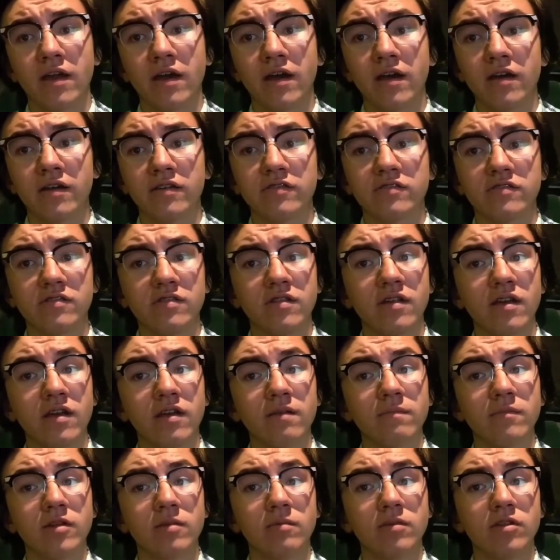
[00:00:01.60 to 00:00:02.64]
guys,
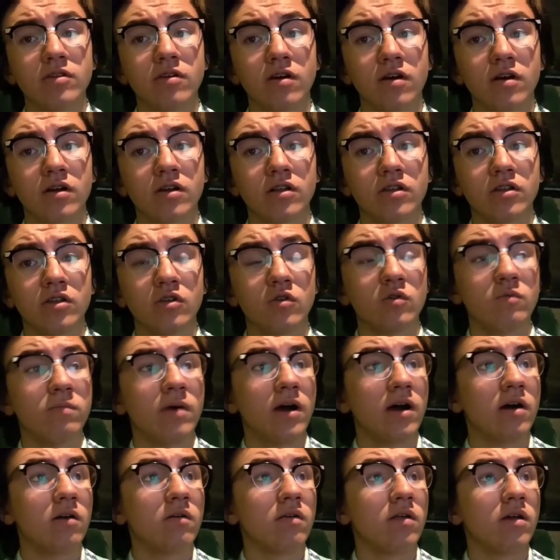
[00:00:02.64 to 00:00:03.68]
today I'm going to be talking to you
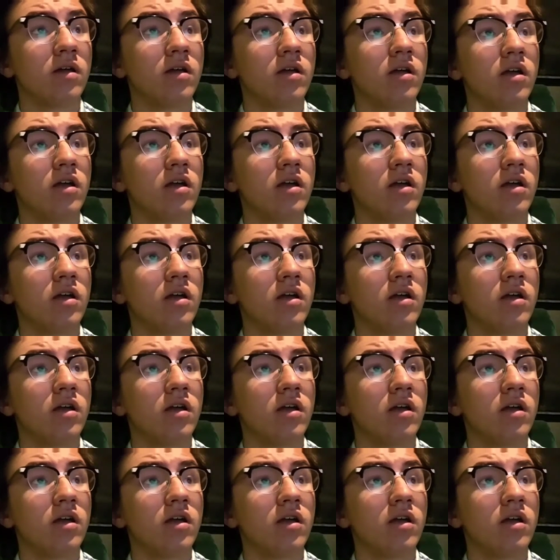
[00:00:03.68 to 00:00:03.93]
about